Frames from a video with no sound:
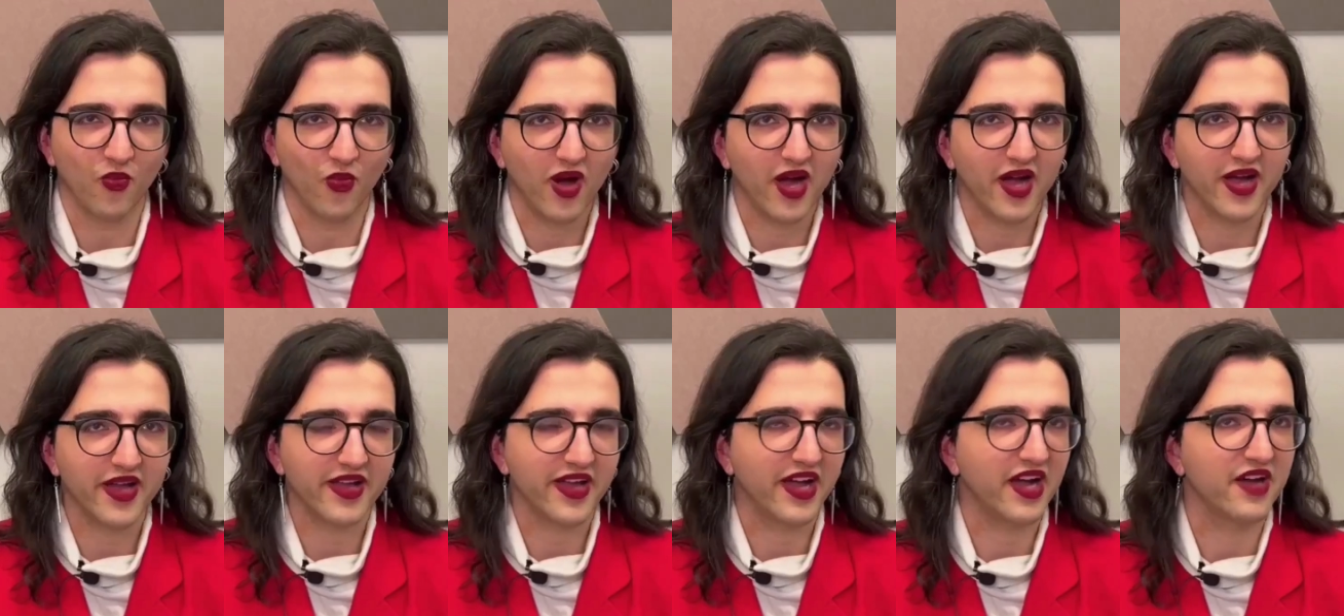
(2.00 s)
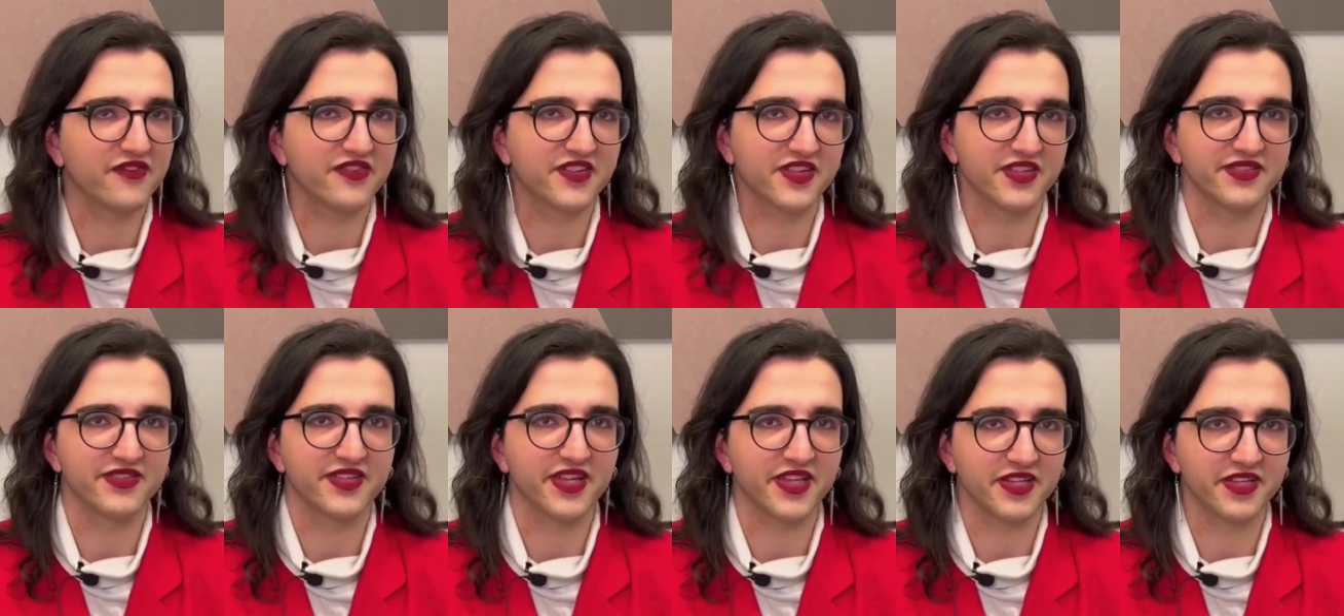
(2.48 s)
Why
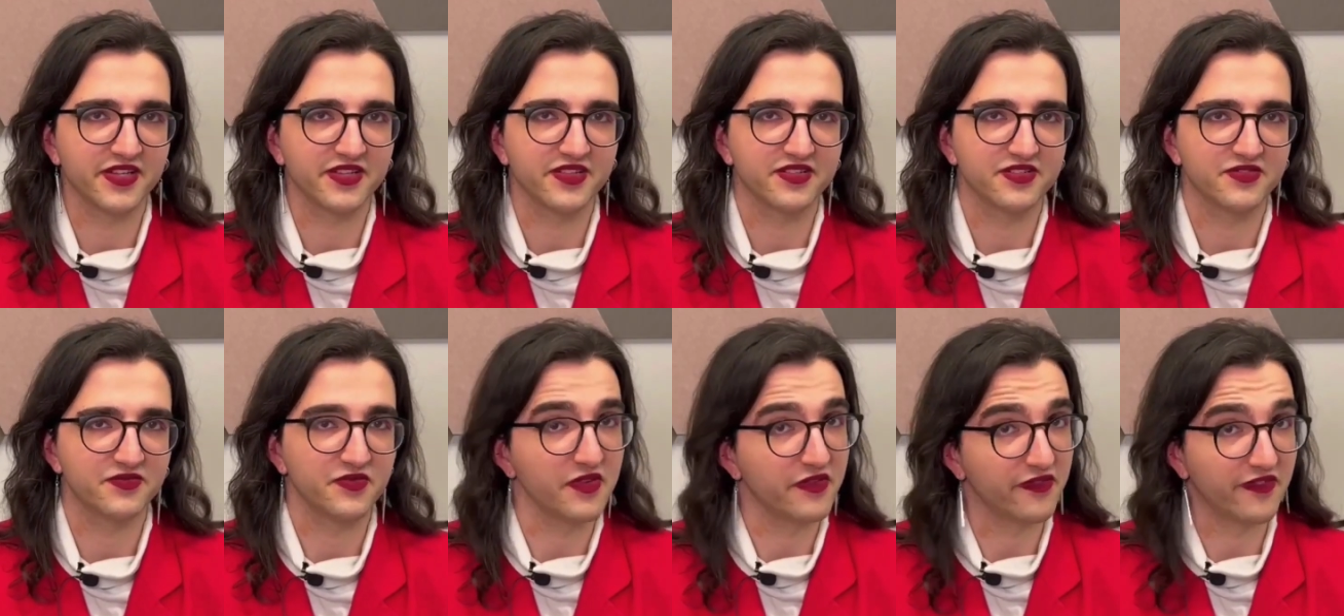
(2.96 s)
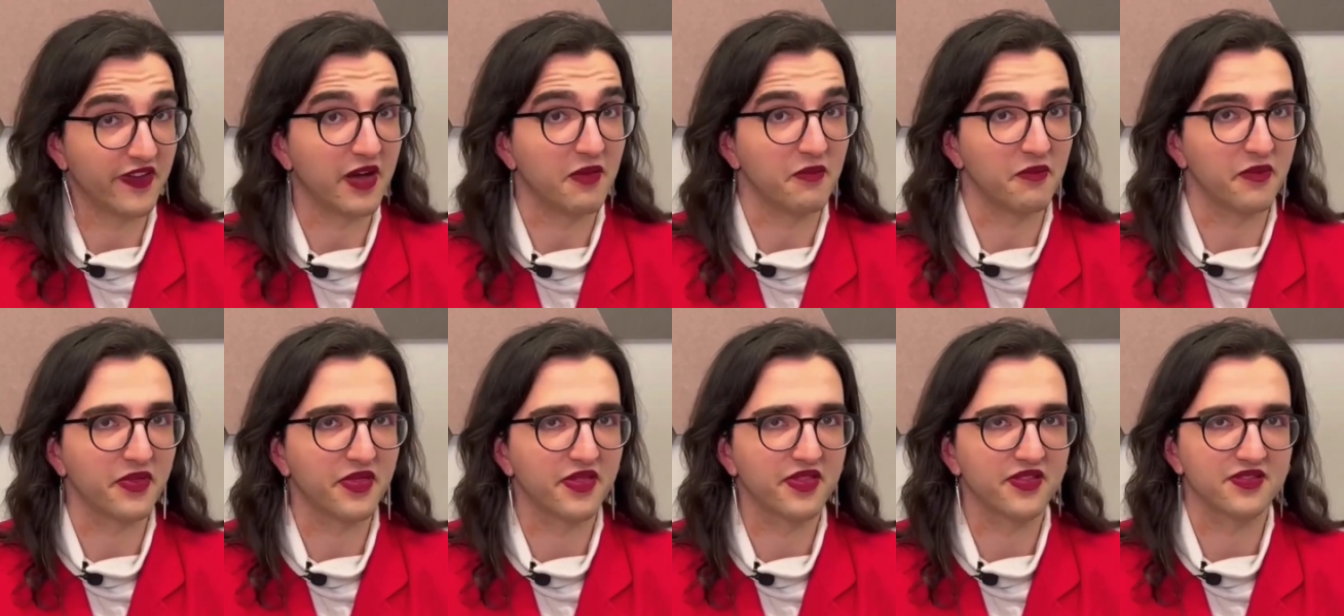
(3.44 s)
have containers
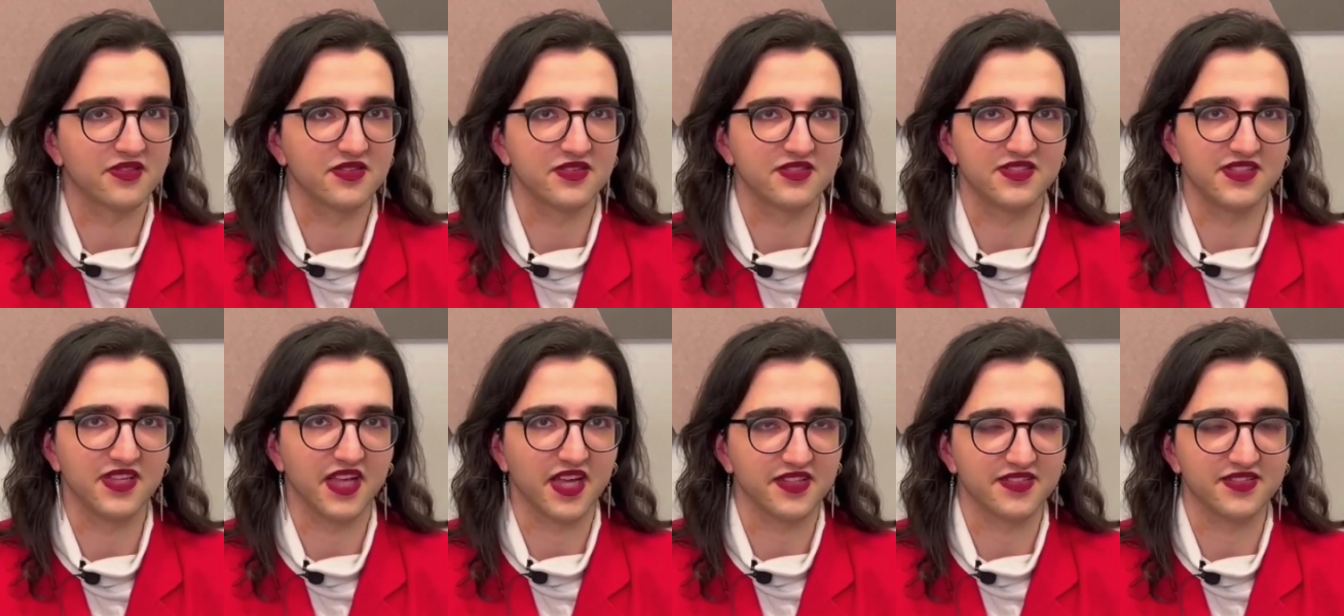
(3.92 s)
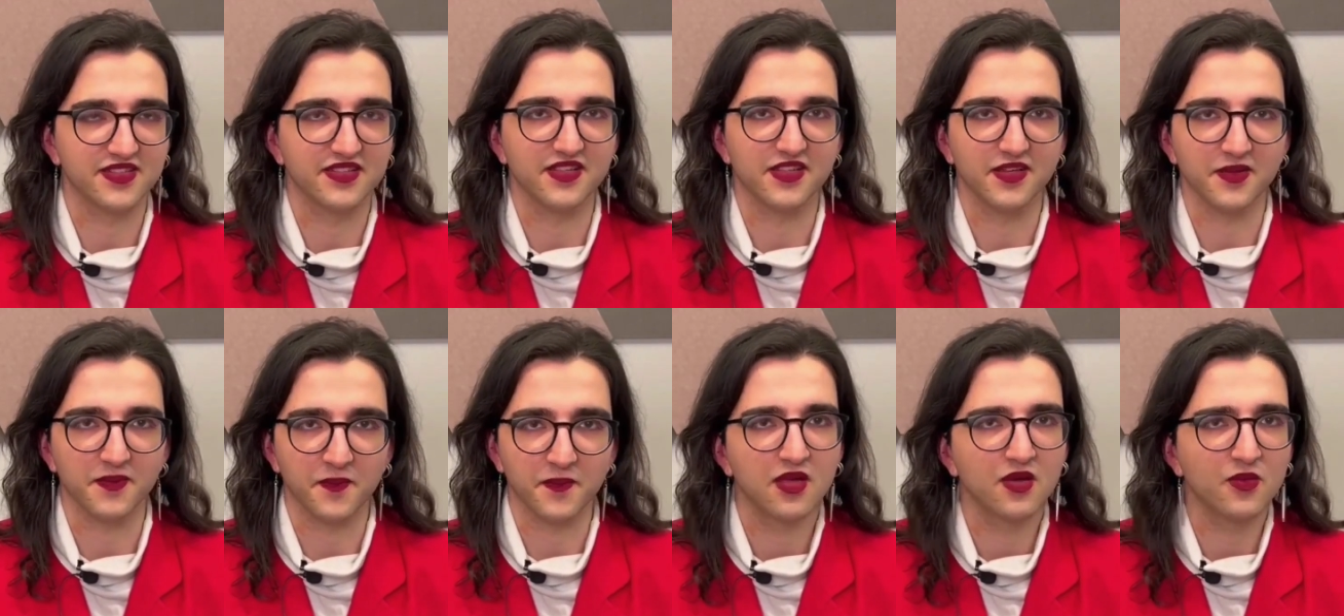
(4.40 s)
revamped
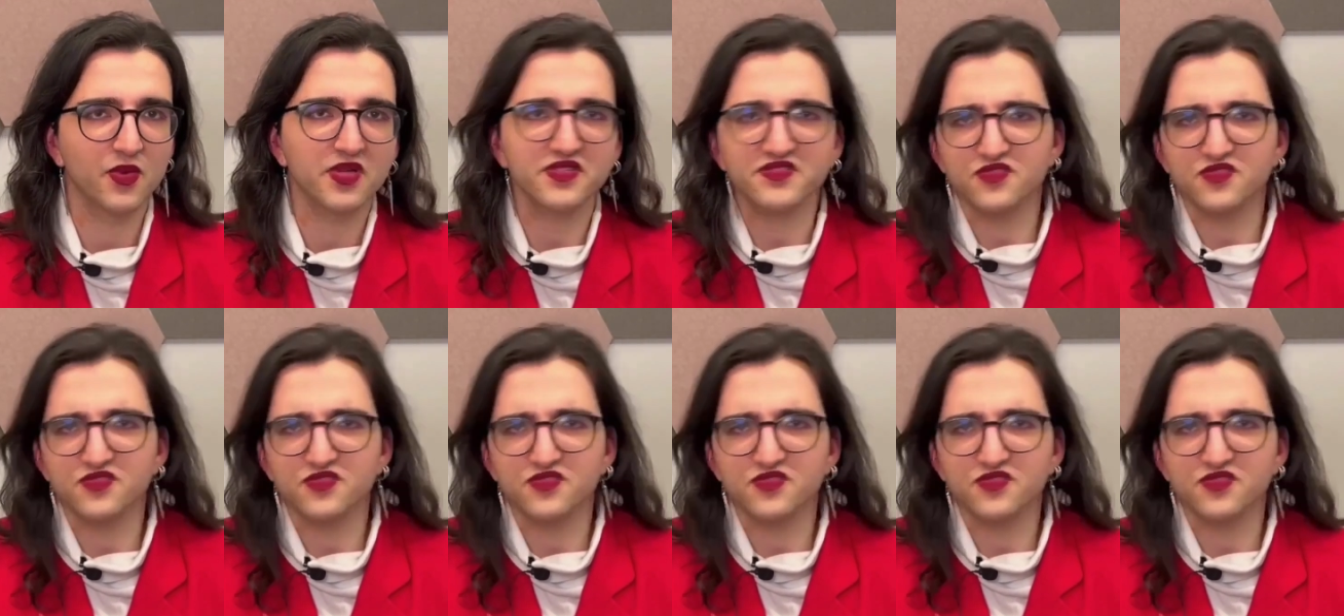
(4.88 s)
CI/CD?